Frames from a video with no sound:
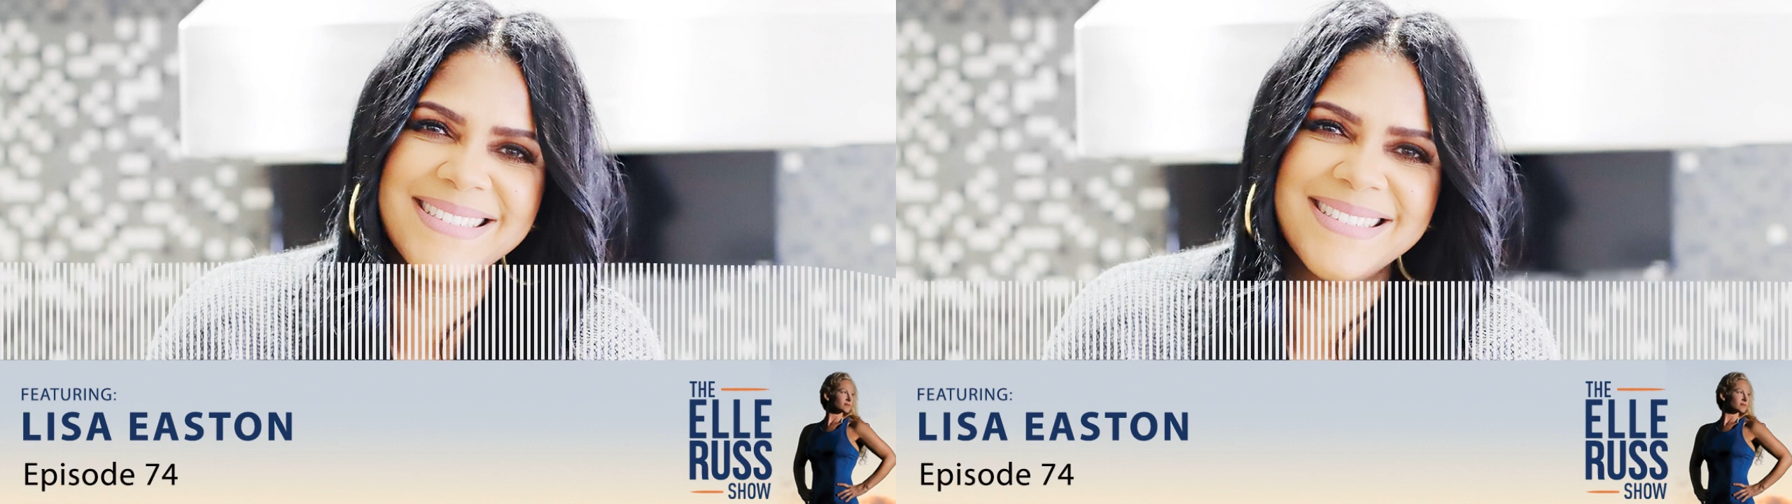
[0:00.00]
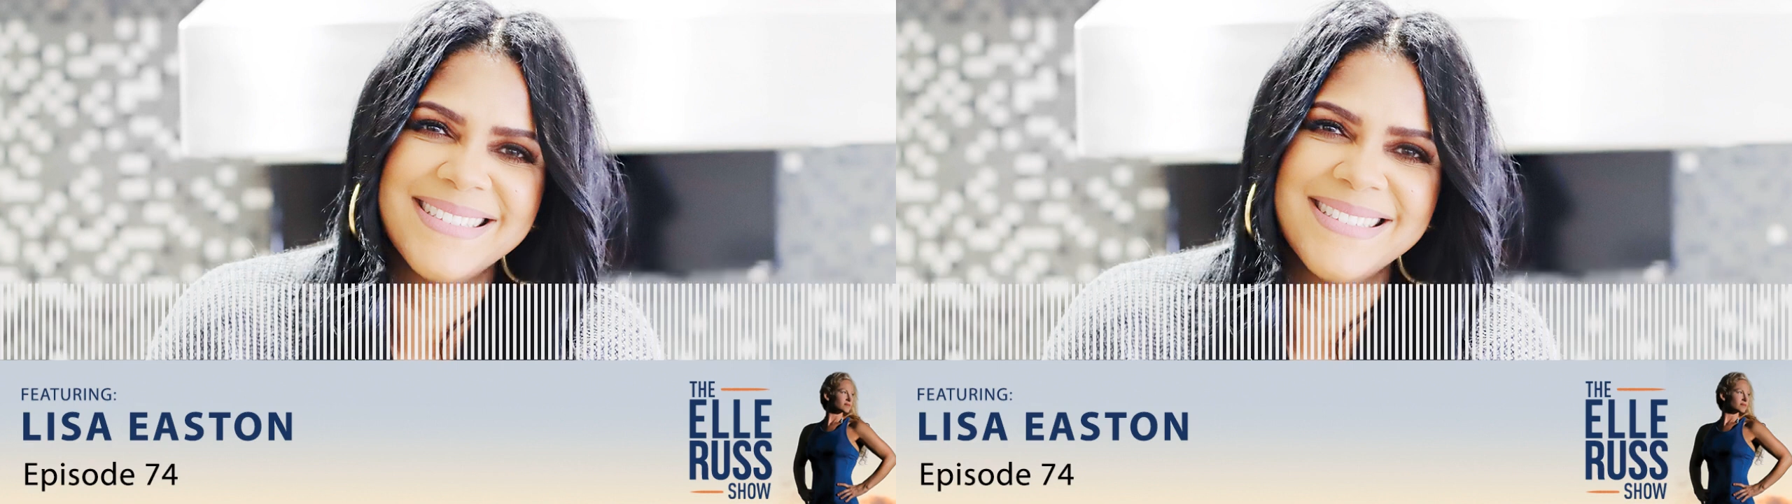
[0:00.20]

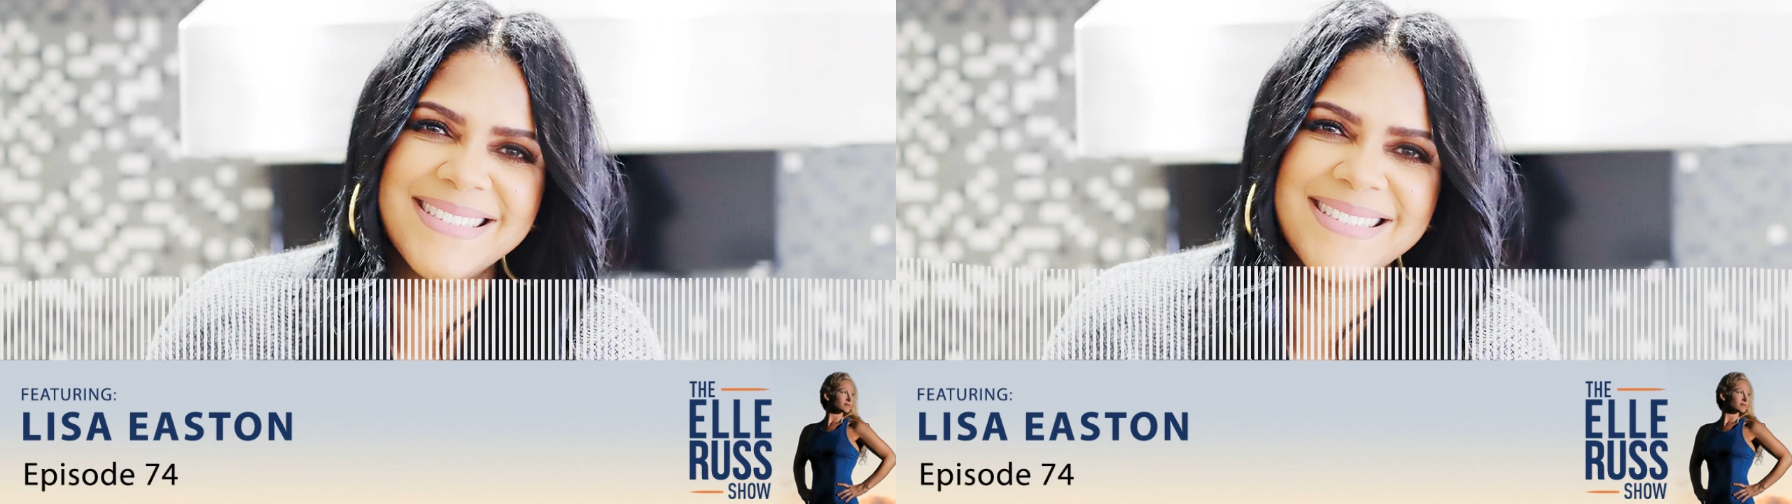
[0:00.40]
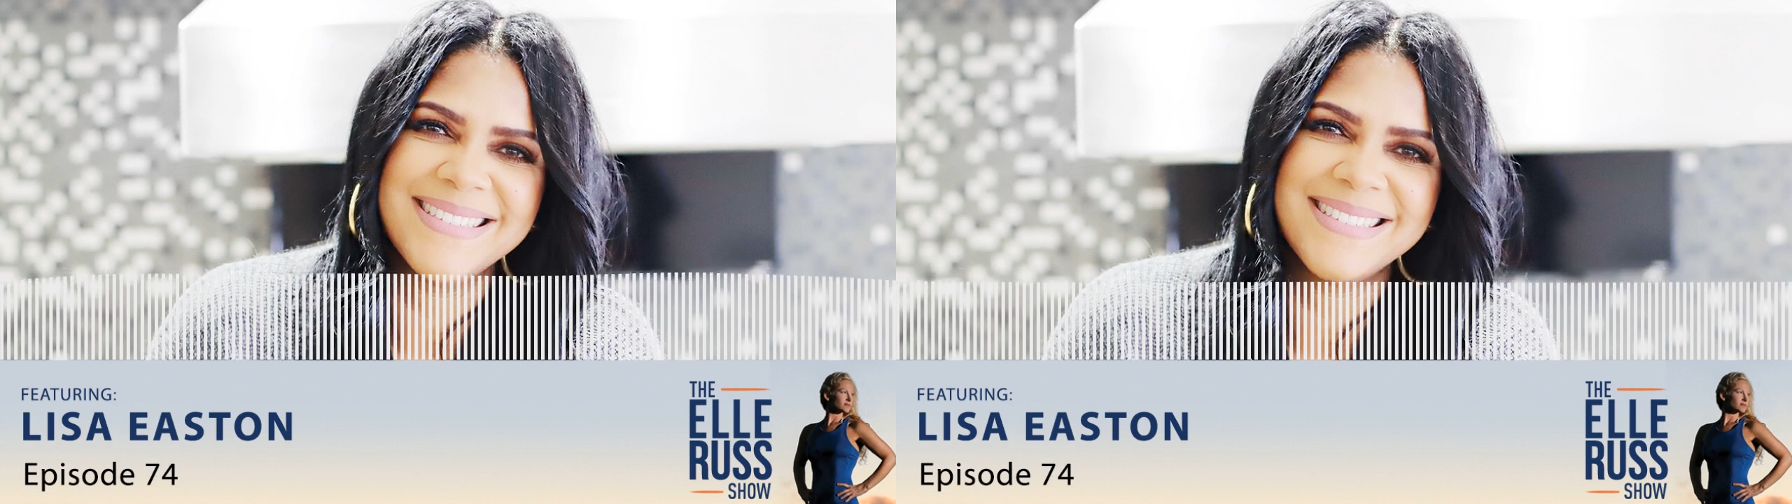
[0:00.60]
uh,
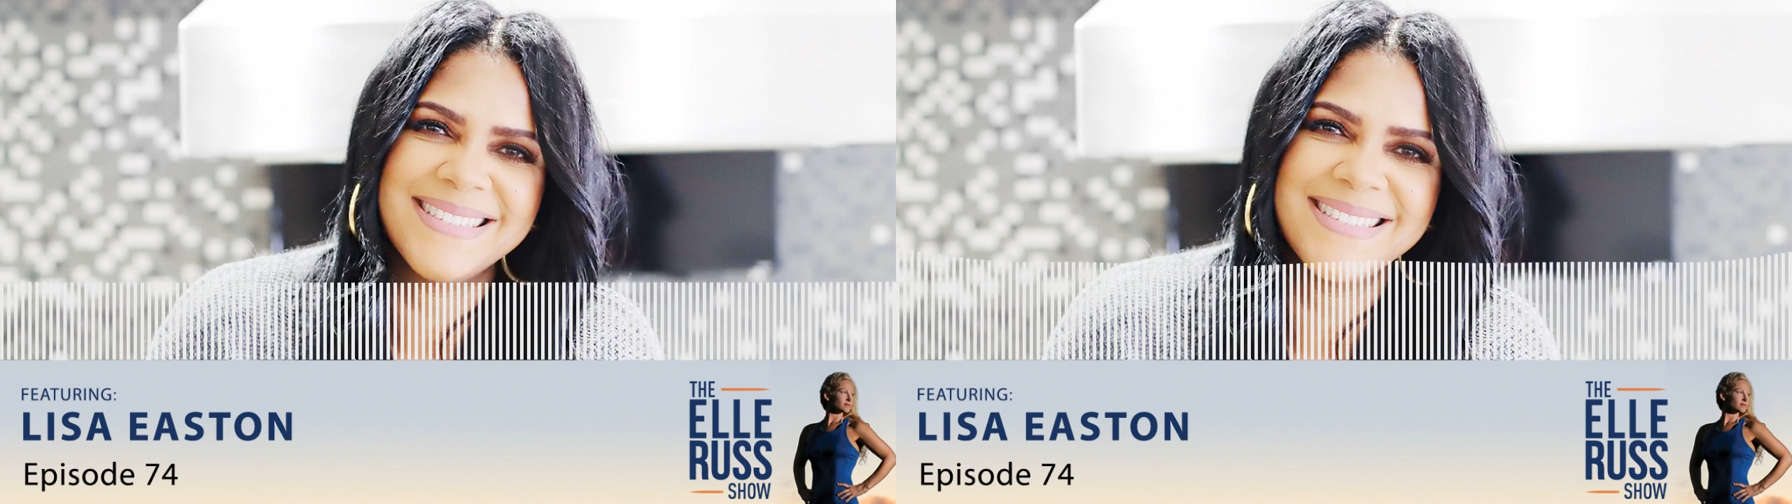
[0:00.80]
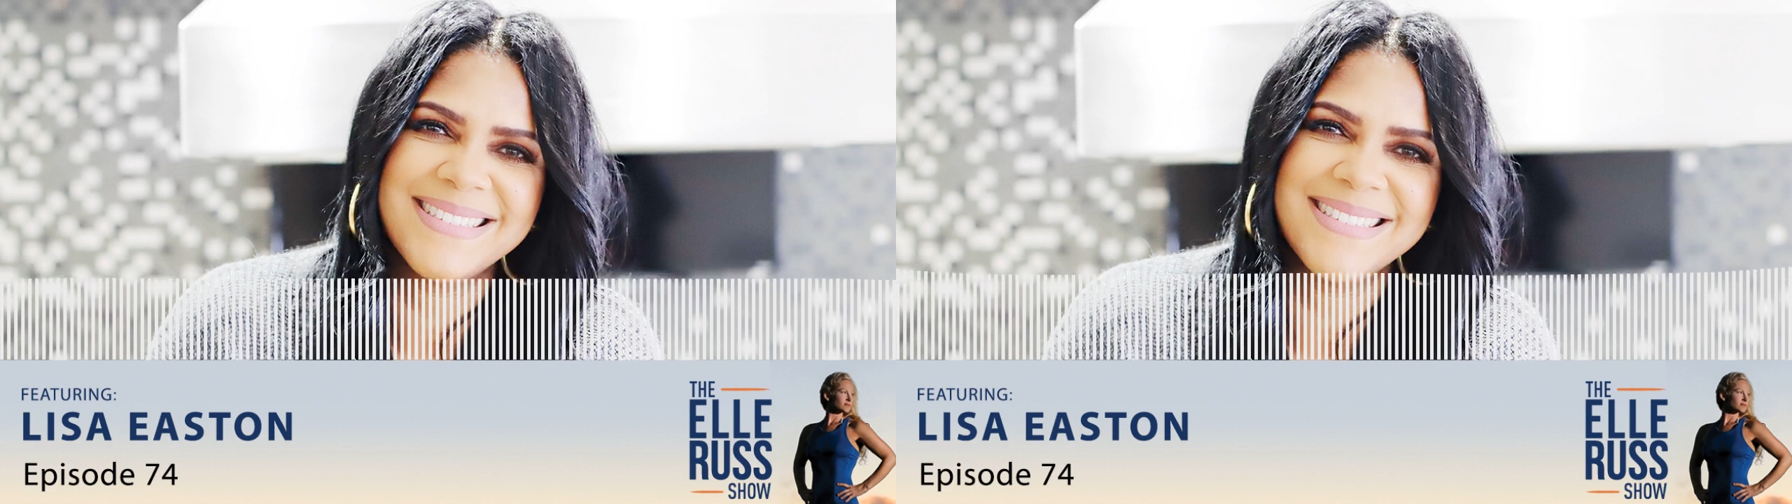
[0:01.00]

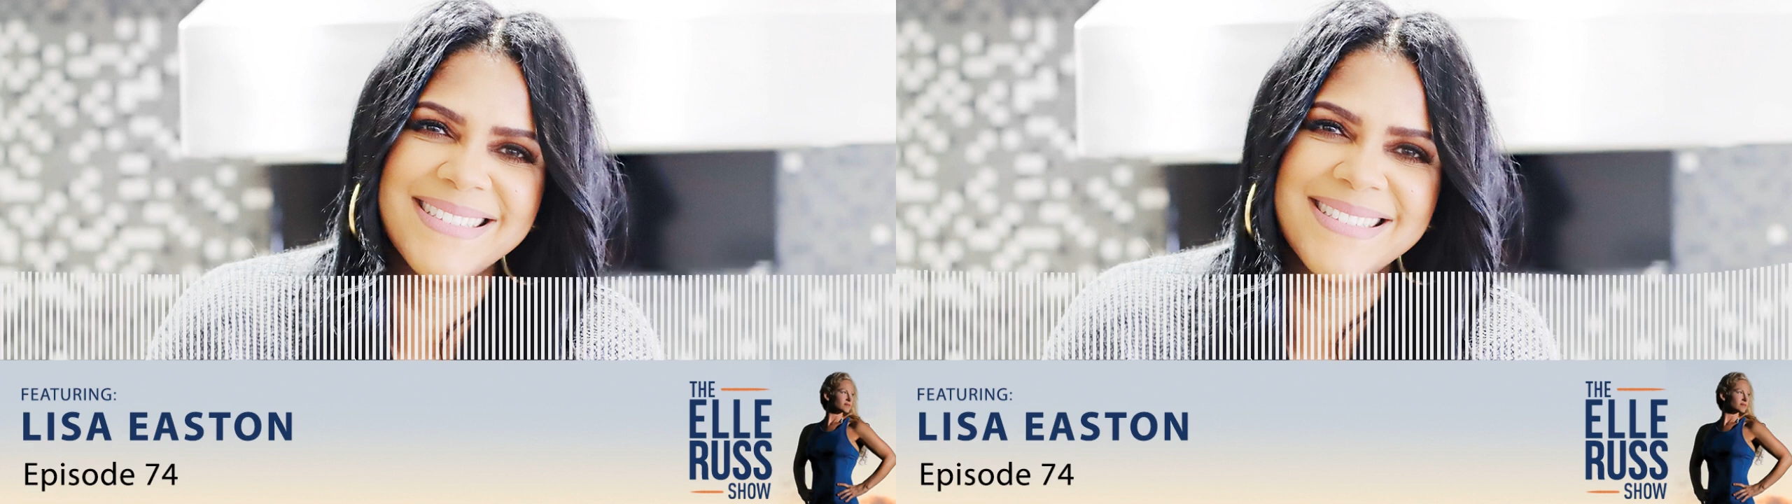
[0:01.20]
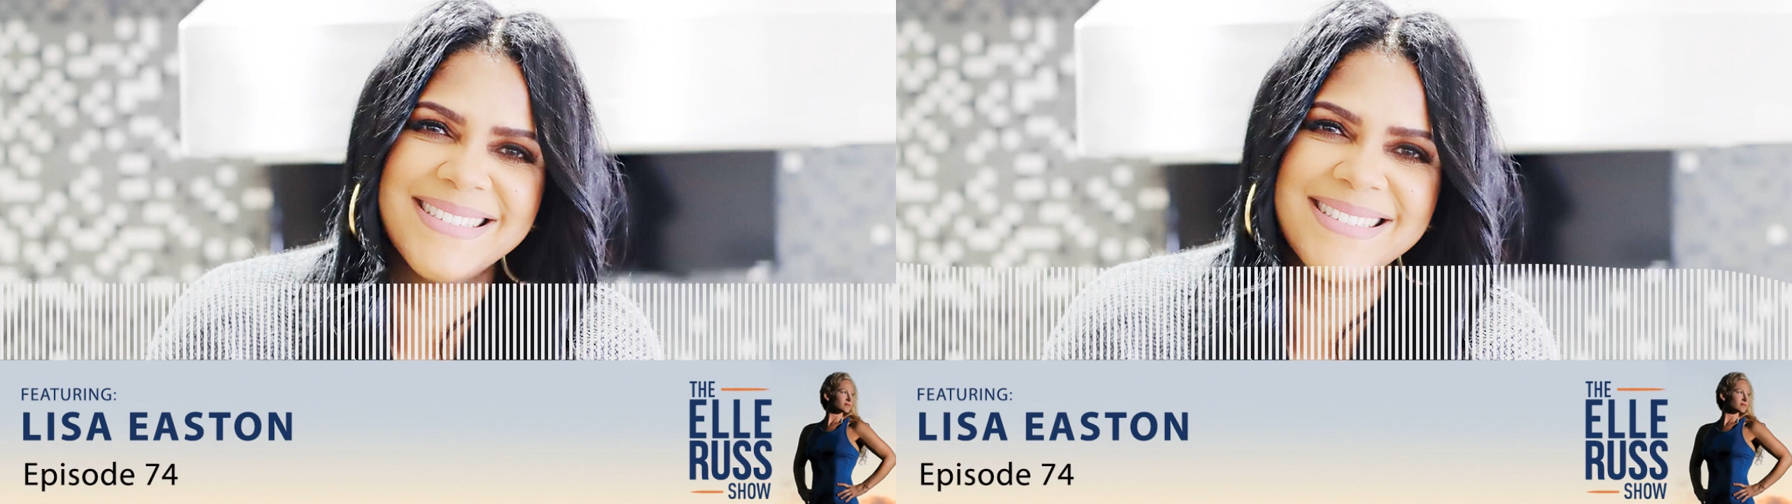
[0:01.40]
that was